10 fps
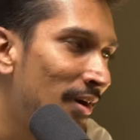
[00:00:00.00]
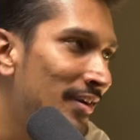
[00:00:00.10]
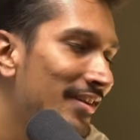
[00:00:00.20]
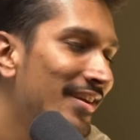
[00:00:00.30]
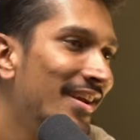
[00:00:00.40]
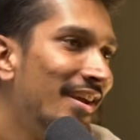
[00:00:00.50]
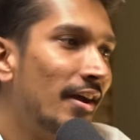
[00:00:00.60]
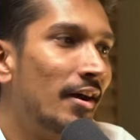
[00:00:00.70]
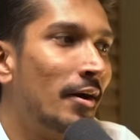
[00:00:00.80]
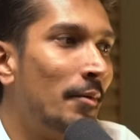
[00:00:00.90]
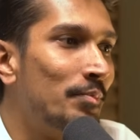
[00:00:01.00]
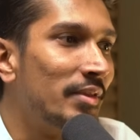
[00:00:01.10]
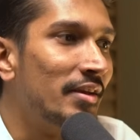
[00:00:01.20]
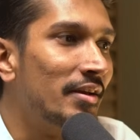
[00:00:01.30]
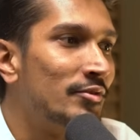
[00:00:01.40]
But
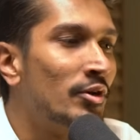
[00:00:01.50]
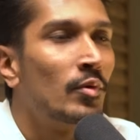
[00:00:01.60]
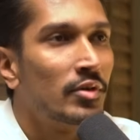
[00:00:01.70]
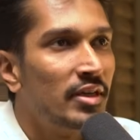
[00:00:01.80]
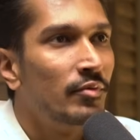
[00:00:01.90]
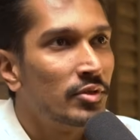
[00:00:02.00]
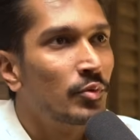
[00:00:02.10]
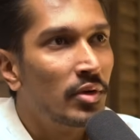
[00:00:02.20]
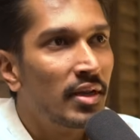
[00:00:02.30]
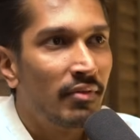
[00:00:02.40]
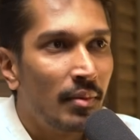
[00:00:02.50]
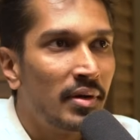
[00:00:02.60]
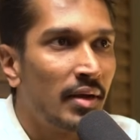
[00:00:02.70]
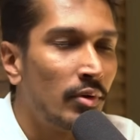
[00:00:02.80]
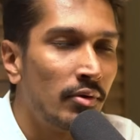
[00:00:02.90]
he was a Google developer.
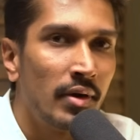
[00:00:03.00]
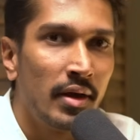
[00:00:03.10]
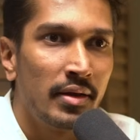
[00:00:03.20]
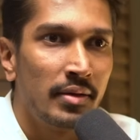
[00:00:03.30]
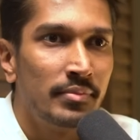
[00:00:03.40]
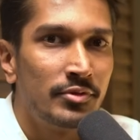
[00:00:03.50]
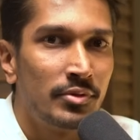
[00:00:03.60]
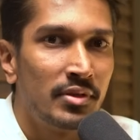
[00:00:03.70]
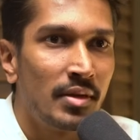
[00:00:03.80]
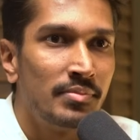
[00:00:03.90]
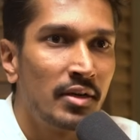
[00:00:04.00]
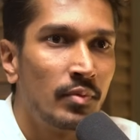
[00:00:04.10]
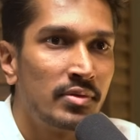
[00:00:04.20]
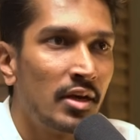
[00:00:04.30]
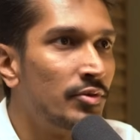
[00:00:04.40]
I wanted to hire him. So the subject
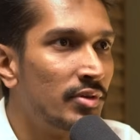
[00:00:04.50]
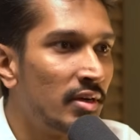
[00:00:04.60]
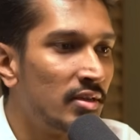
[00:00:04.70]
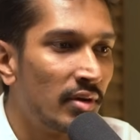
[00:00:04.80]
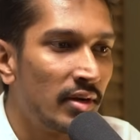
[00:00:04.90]
was, "Are you shirtless